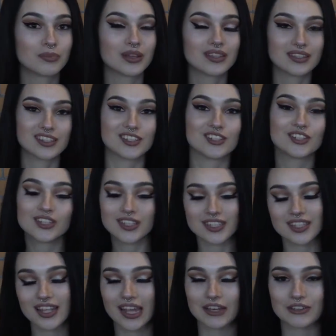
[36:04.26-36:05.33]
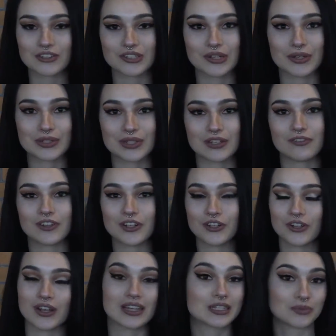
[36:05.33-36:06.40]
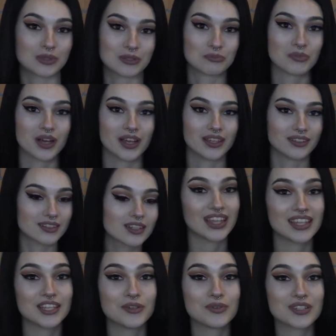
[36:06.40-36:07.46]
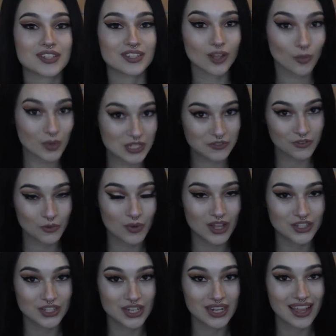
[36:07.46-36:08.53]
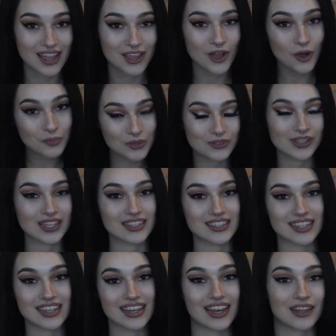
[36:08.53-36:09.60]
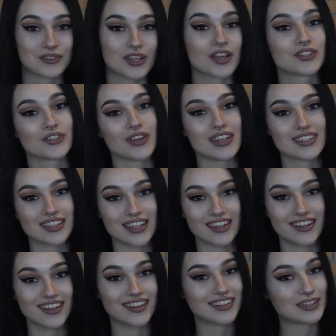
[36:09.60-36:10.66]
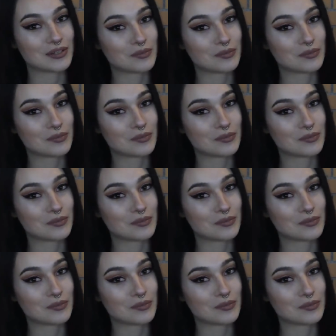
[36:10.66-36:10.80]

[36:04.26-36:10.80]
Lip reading: but this is just the outro, so I figured you guys wouldn't mind. Thank you so much for watching. I hope you liked it, and I'll talk to you guys later.